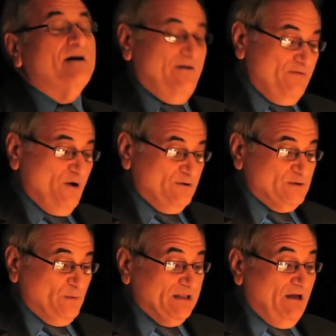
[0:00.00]
of
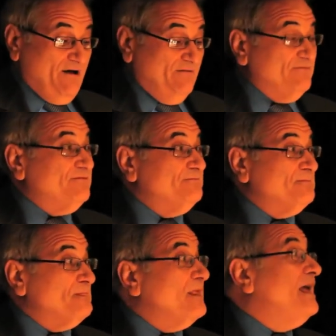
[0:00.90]
those we love
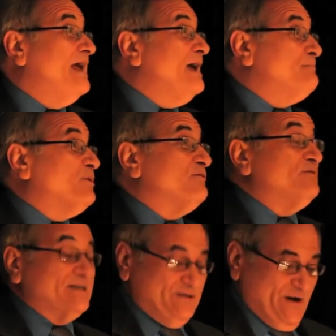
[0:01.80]
and
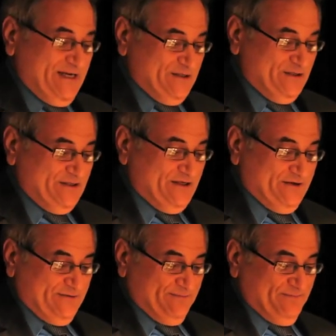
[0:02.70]
perfect strangers too.